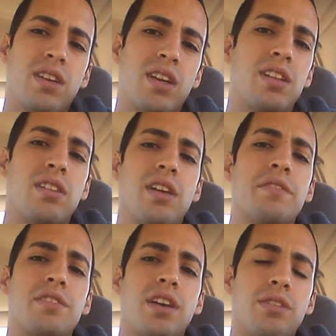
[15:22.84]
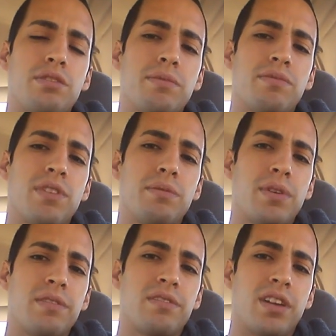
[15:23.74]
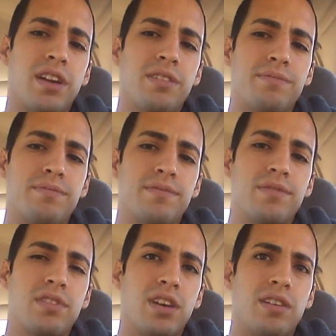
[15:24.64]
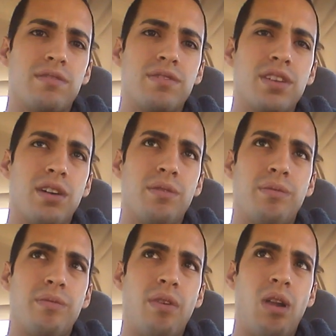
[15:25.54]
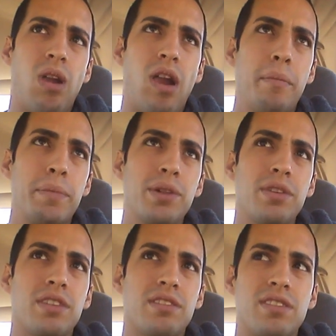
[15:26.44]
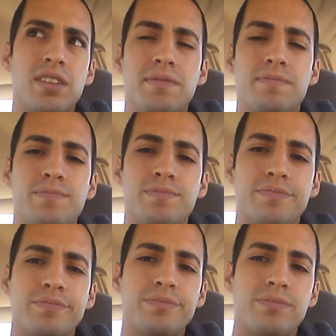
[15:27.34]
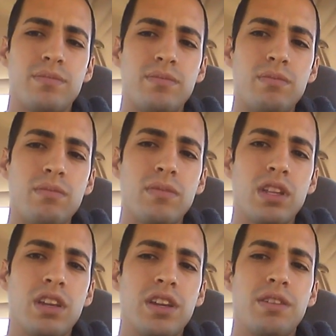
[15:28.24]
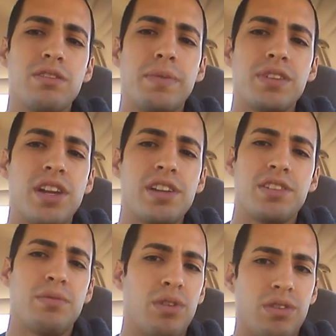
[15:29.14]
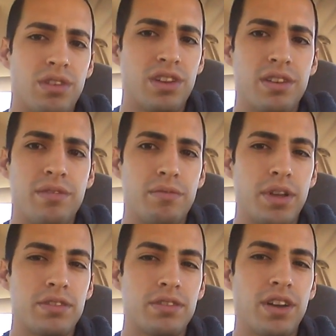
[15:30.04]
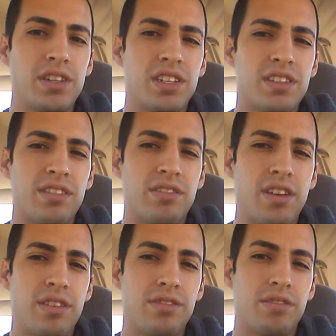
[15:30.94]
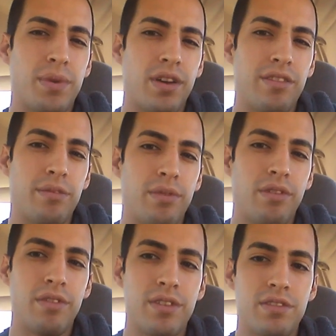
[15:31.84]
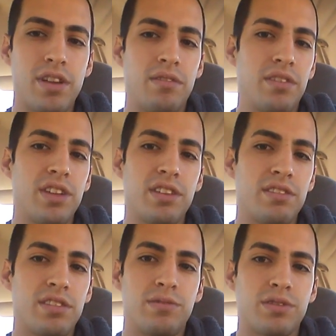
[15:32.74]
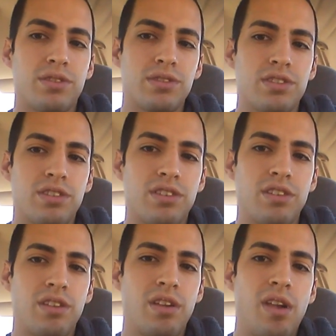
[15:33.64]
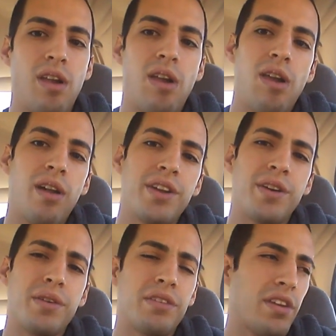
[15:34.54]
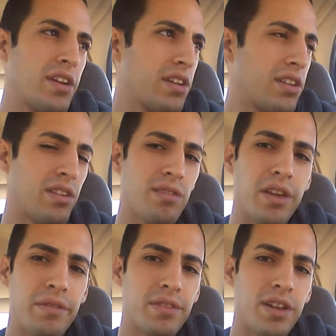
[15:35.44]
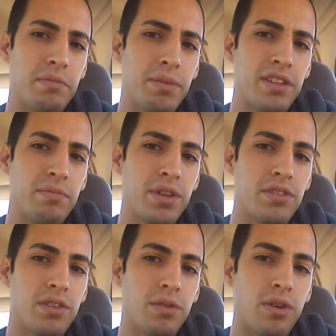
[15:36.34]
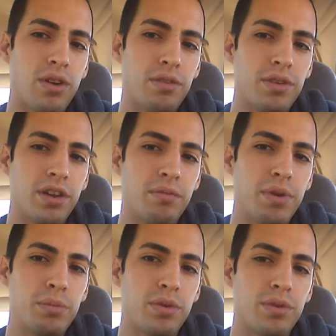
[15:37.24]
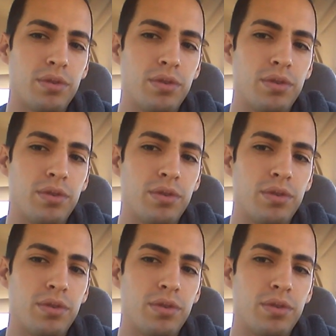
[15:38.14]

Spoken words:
lifestyle, ultimate freedom lifestyle of building this thing. It's about changing the world, really. As crazy as that sounds, it's possible. It's not really that difficult at all. I always say, life's not meant to be so hard. People